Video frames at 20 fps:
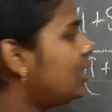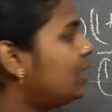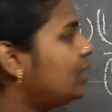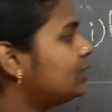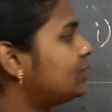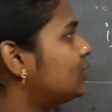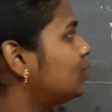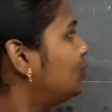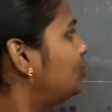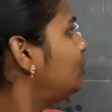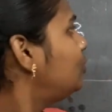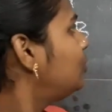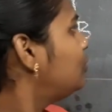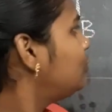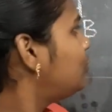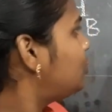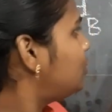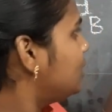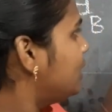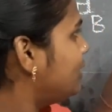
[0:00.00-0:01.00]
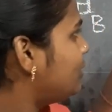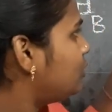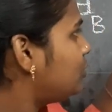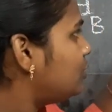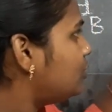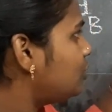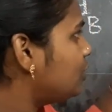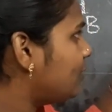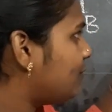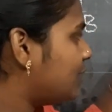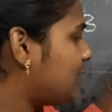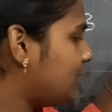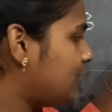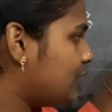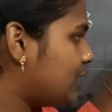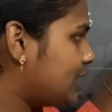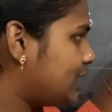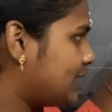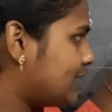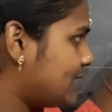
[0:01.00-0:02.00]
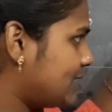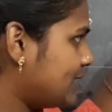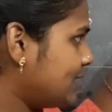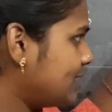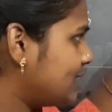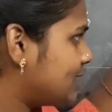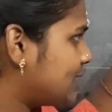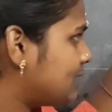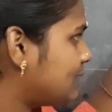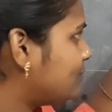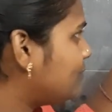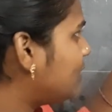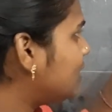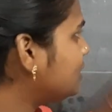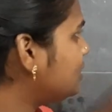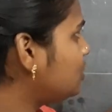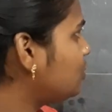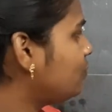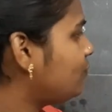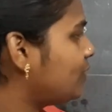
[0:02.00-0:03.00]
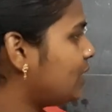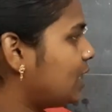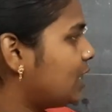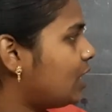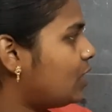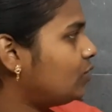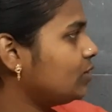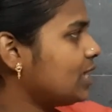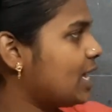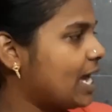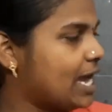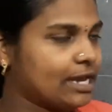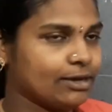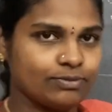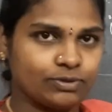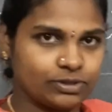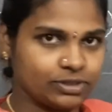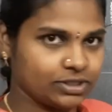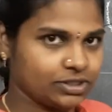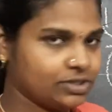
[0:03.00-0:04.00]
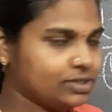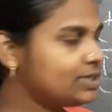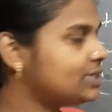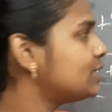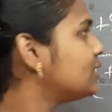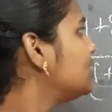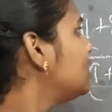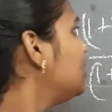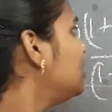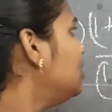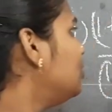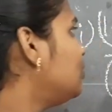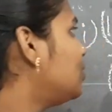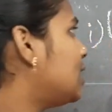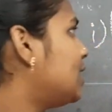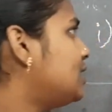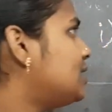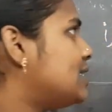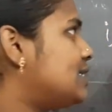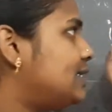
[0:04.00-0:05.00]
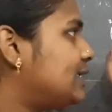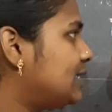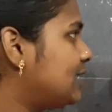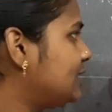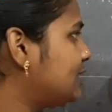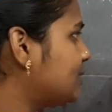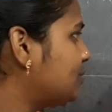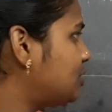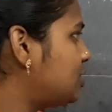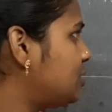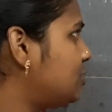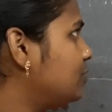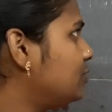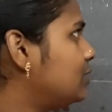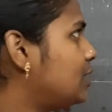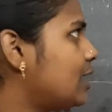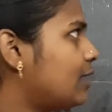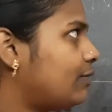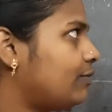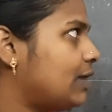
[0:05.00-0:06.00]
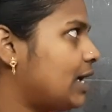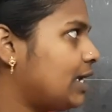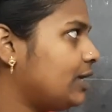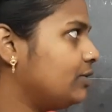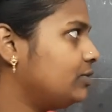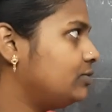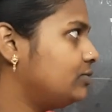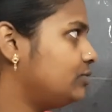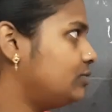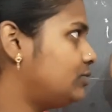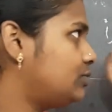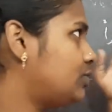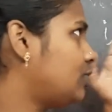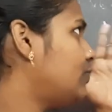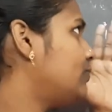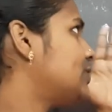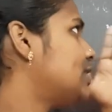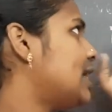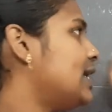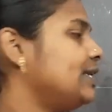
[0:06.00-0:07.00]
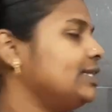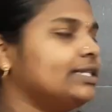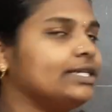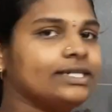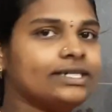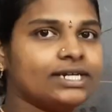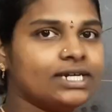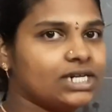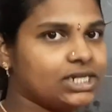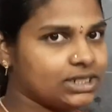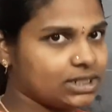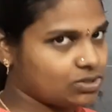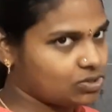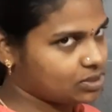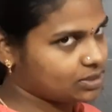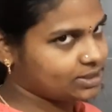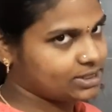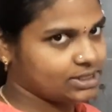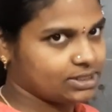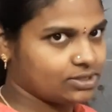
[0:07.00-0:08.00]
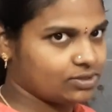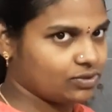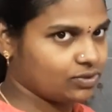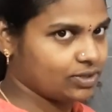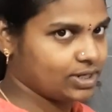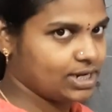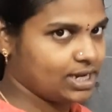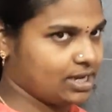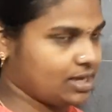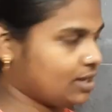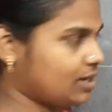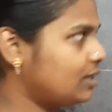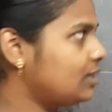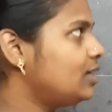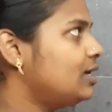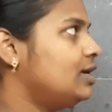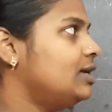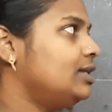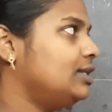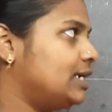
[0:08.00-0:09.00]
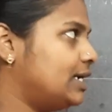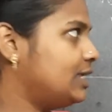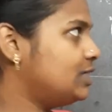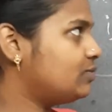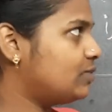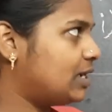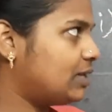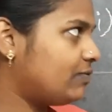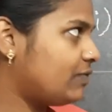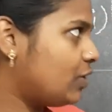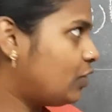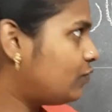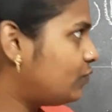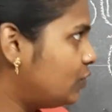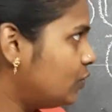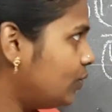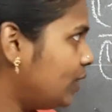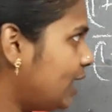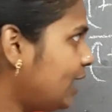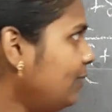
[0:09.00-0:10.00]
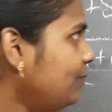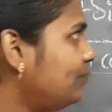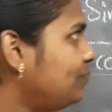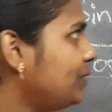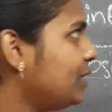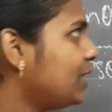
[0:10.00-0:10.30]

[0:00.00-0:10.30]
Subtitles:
So in order to evaluate this, once you figure out the hypotenuse, you can directly substitute your values of sine theta and cos theta over here. That is one way of doing.